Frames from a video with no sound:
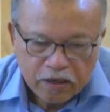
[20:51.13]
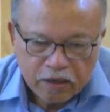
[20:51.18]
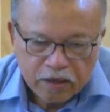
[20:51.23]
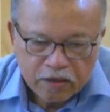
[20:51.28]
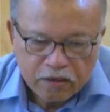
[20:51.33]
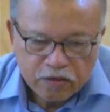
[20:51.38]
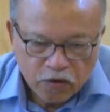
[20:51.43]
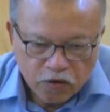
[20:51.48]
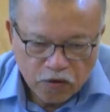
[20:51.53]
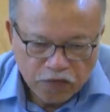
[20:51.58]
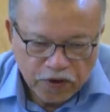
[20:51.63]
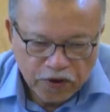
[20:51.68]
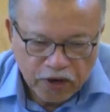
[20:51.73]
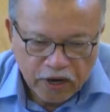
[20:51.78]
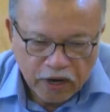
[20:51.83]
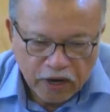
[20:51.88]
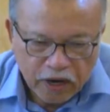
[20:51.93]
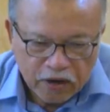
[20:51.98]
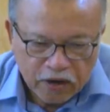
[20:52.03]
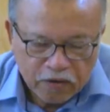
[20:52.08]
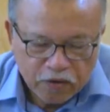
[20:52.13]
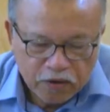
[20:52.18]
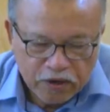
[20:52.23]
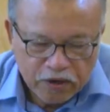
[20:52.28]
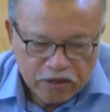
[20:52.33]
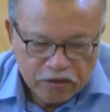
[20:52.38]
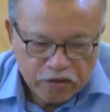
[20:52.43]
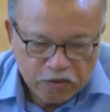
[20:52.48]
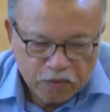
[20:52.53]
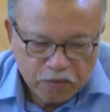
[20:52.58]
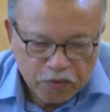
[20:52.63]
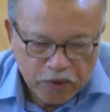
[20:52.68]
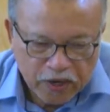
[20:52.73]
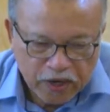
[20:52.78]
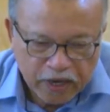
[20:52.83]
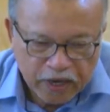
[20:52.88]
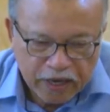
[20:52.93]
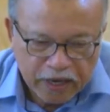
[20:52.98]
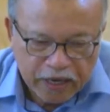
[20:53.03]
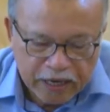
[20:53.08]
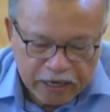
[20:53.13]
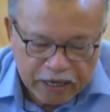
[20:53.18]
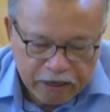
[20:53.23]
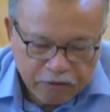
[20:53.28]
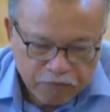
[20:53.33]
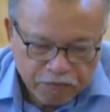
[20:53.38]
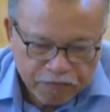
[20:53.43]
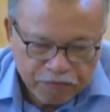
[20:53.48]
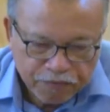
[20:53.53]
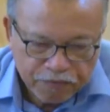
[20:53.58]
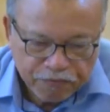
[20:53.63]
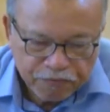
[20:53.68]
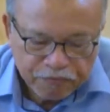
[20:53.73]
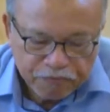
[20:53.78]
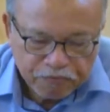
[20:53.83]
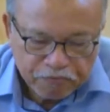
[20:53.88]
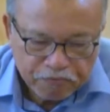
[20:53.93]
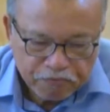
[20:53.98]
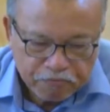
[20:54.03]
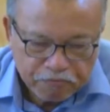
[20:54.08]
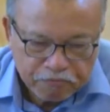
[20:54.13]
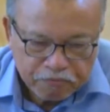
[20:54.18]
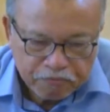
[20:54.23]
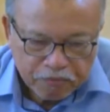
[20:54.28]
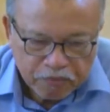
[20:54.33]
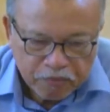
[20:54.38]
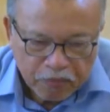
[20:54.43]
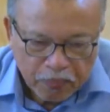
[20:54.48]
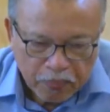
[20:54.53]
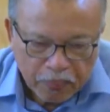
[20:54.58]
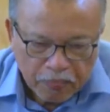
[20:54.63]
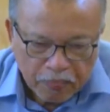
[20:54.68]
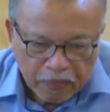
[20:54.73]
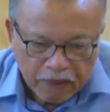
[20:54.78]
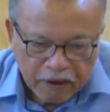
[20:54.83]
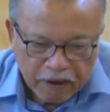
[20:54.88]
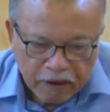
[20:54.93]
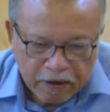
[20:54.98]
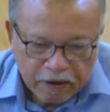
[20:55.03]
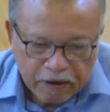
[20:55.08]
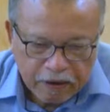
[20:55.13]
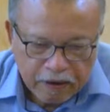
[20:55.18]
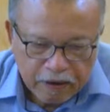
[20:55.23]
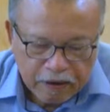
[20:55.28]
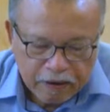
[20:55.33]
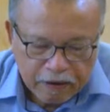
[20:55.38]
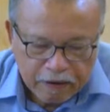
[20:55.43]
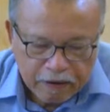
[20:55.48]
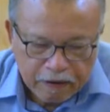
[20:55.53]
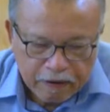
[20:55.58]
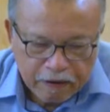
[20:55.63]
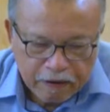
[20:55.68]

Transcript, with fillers: So far, according to my uh,